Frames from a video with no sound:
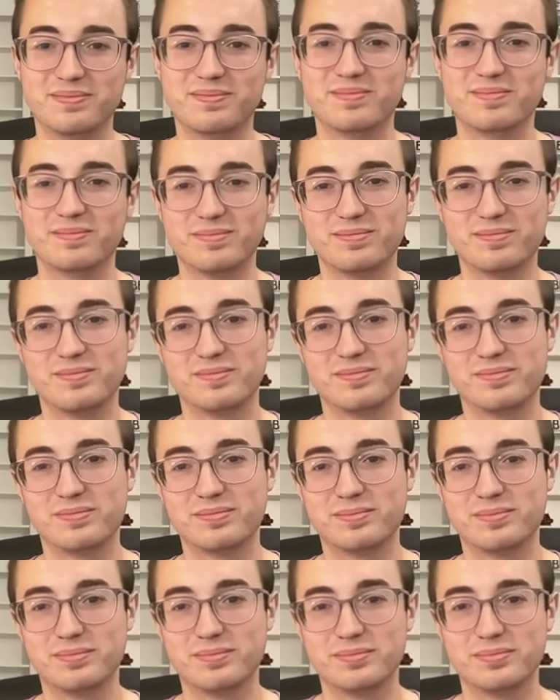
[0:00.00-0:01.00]

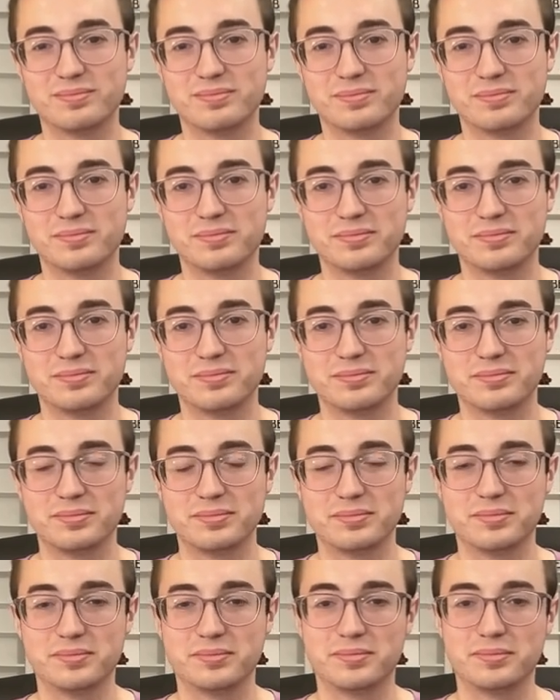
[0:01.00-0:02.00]

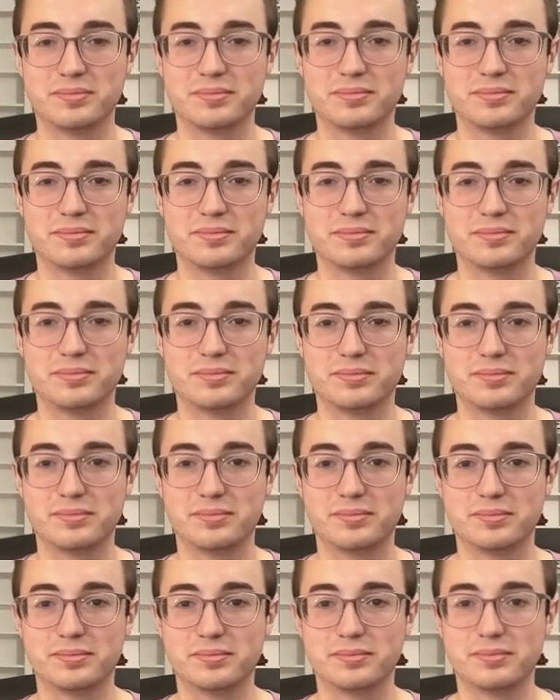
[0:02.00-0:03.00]

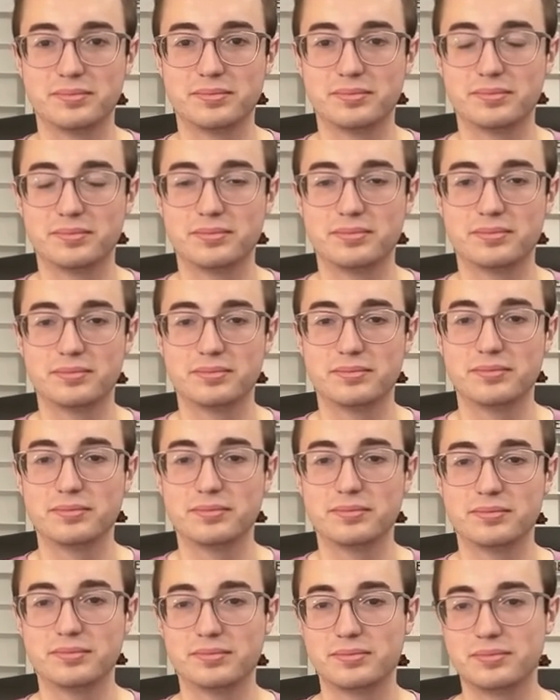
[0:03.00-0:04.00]

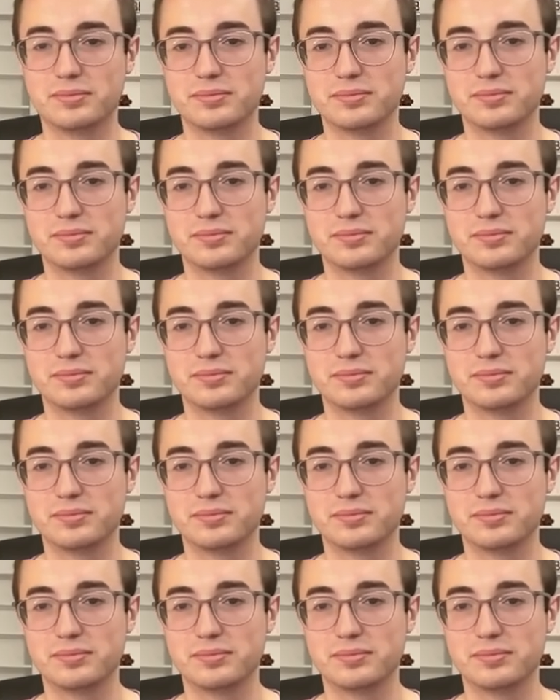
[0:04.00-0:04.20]
This person isn't speaking.